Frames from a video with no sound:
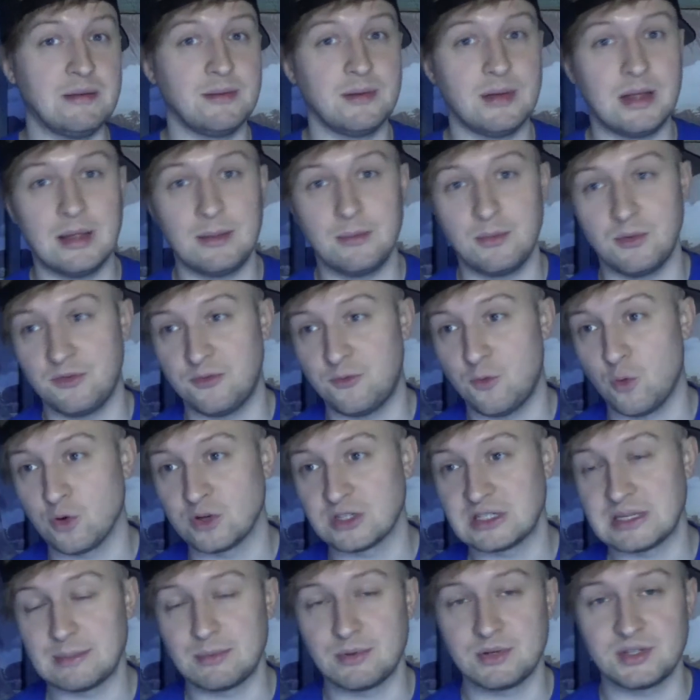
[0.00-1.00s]
them with four
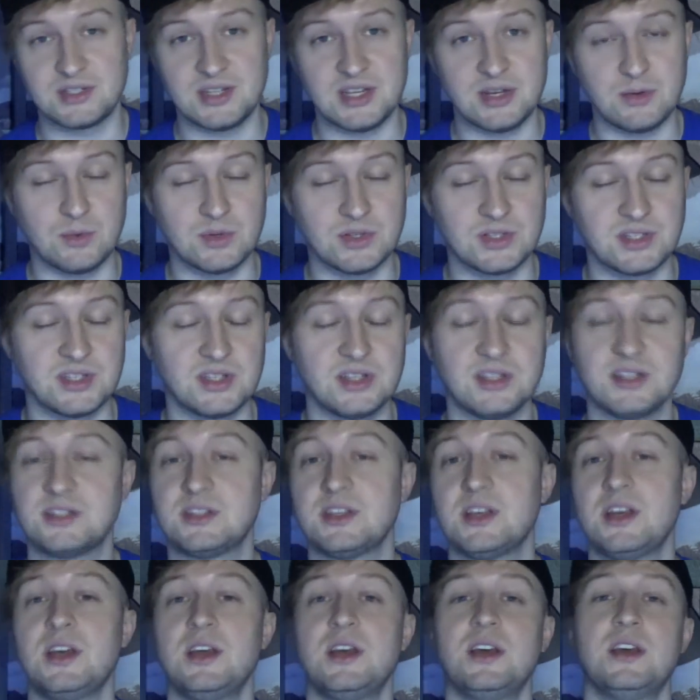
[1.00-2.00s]
separate sequences,
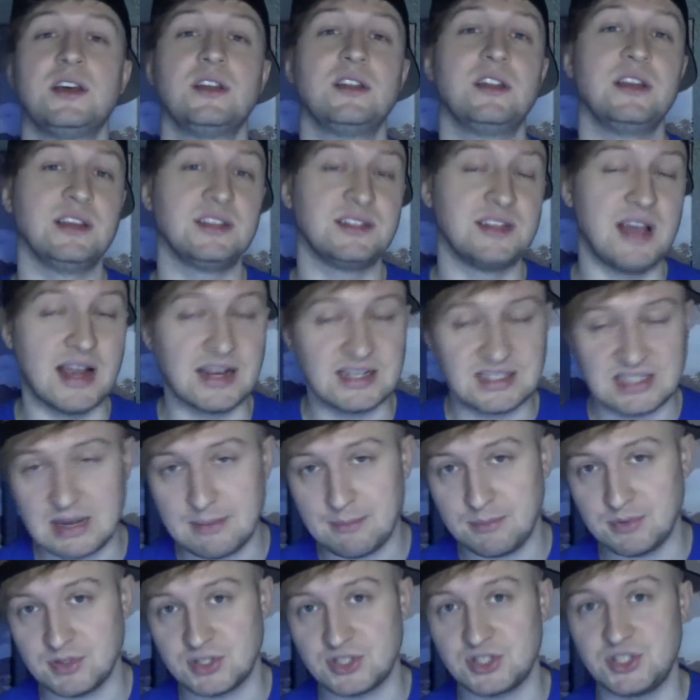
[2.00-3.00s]
the exact
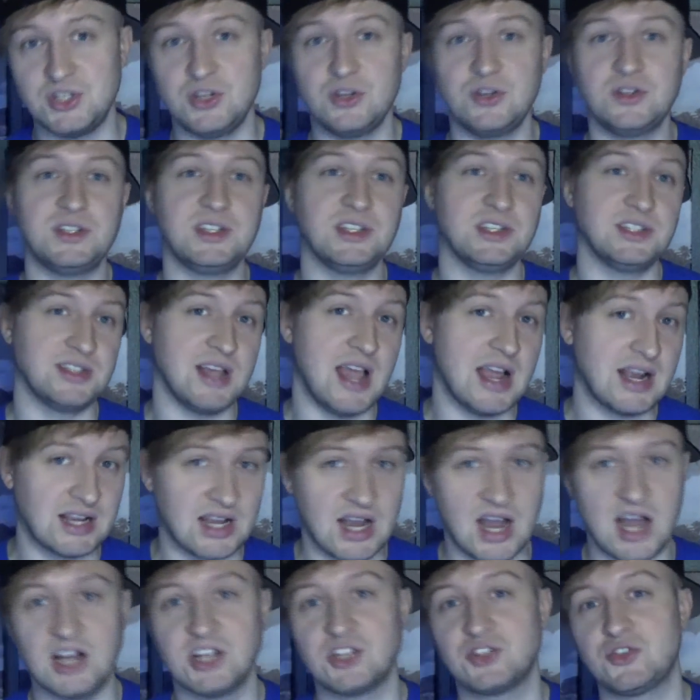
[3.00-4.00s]
templates to use, the exact
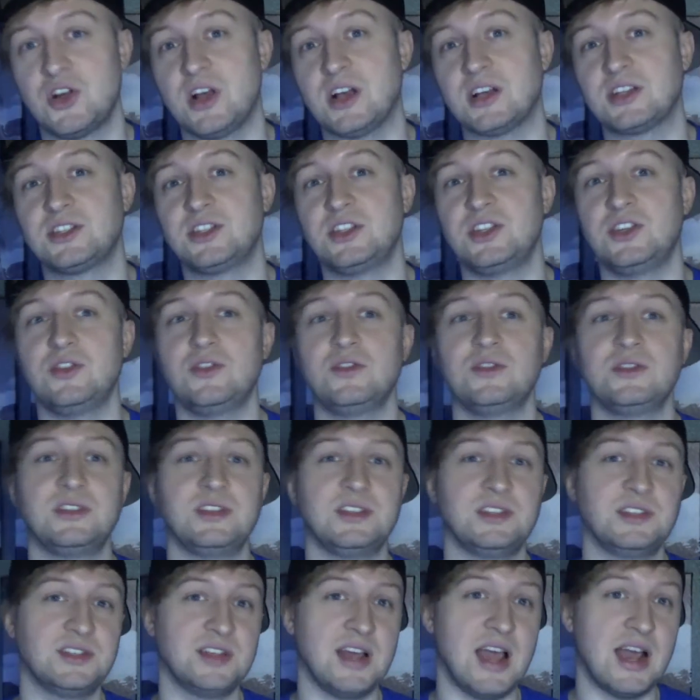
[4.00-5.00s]
contracts to use, the
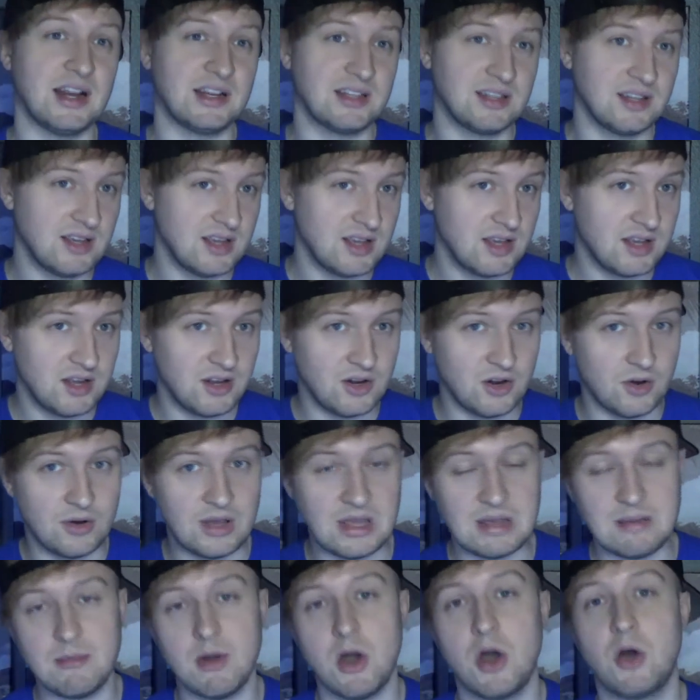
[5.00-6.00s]
exact you know,
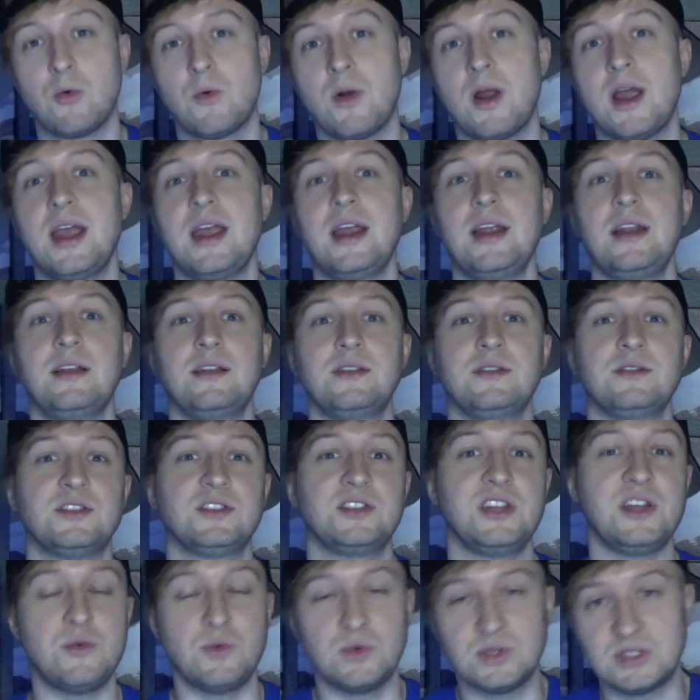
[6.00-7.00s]
email rate and
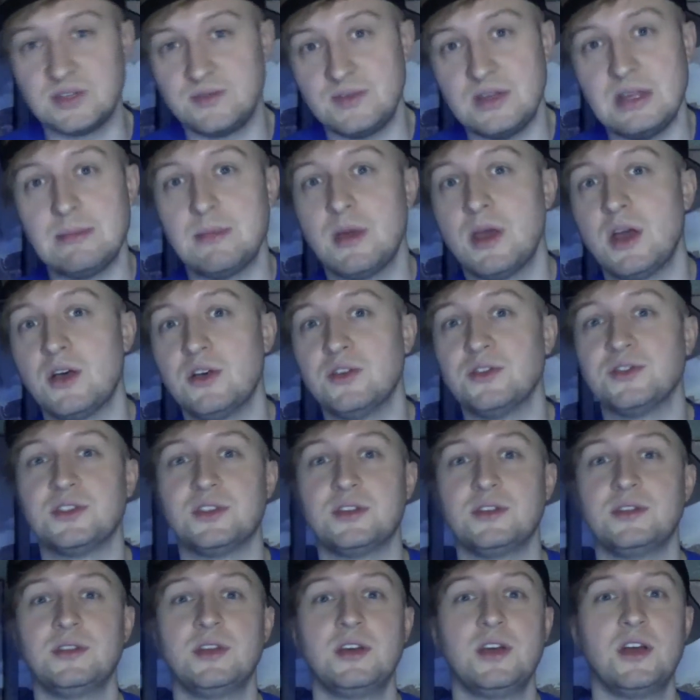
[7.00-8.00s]
sequence of emails
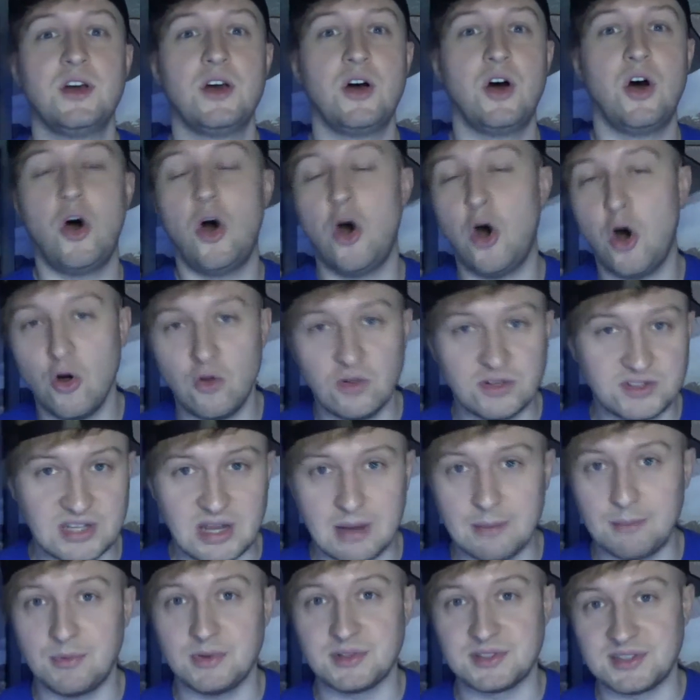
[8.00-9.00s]
and all the
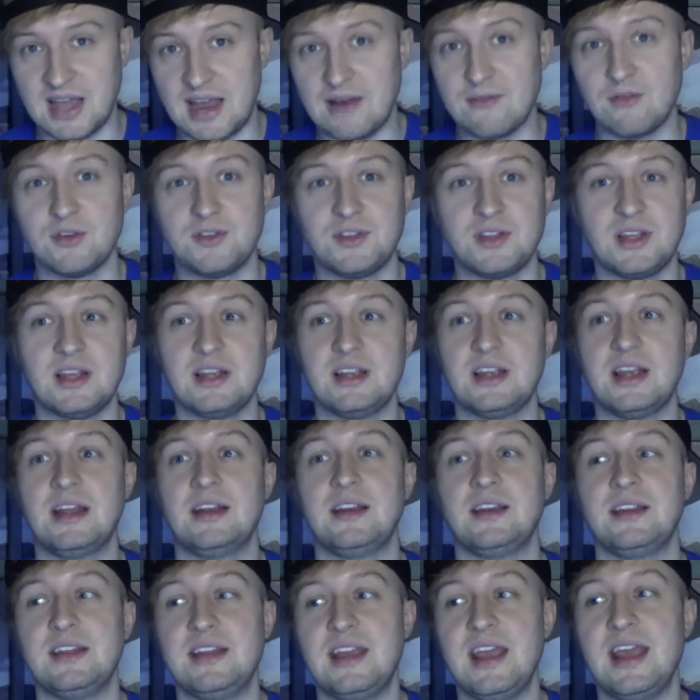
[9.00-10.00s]
templates, everything,
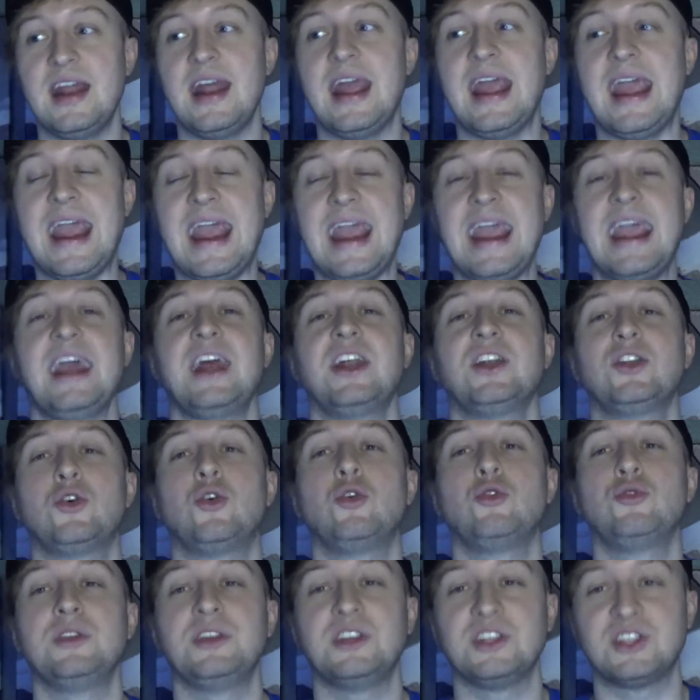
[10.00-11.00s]
and get hand
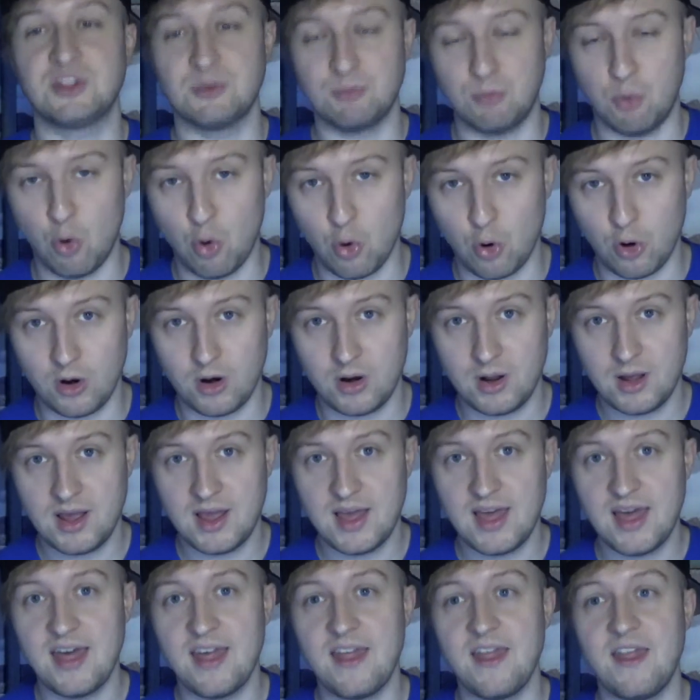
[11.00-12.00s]
holding support.
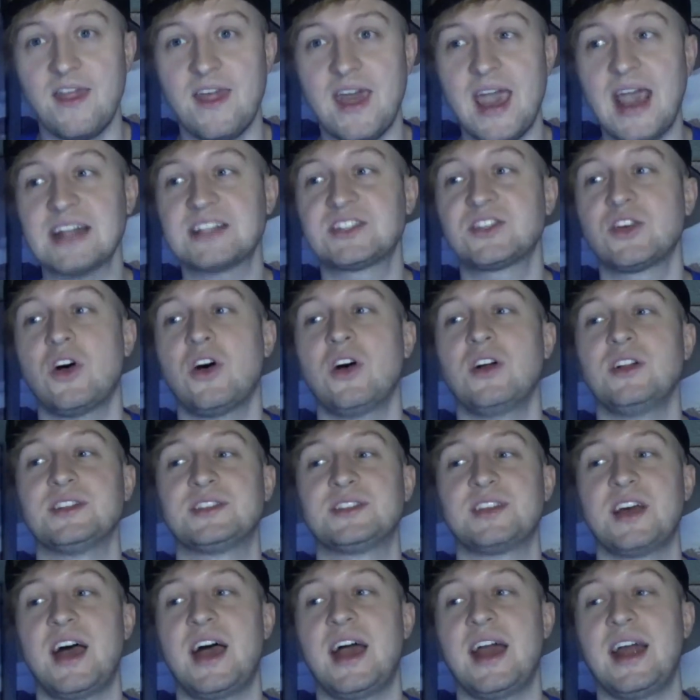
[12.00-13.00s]
That's all
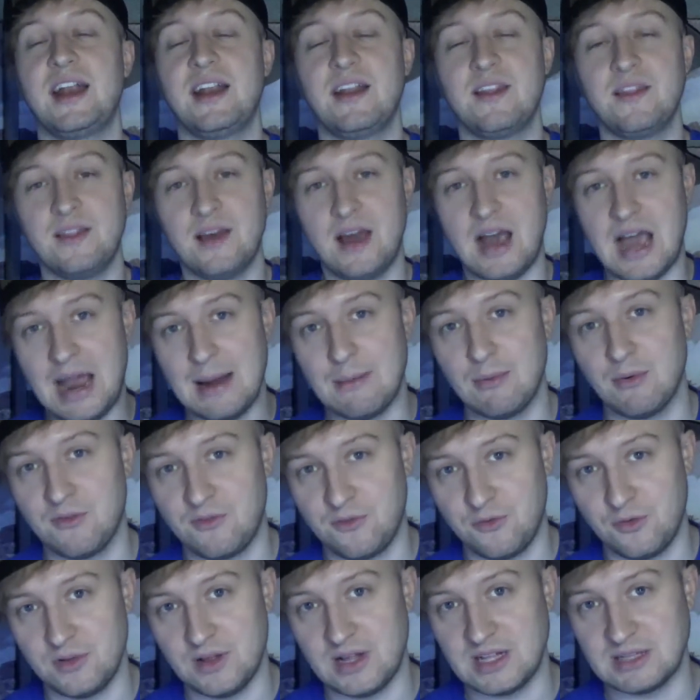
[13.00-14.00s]
inside the Hybrid
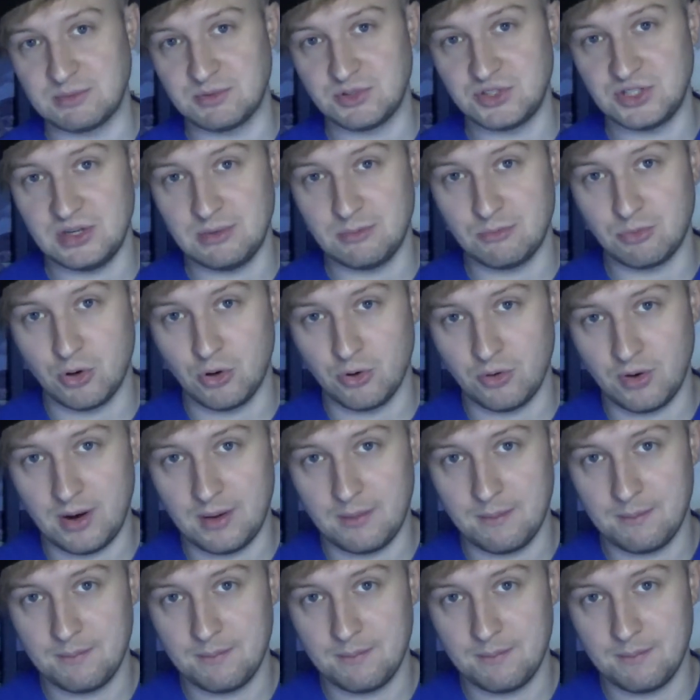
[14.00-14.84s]
Freelance Machine program.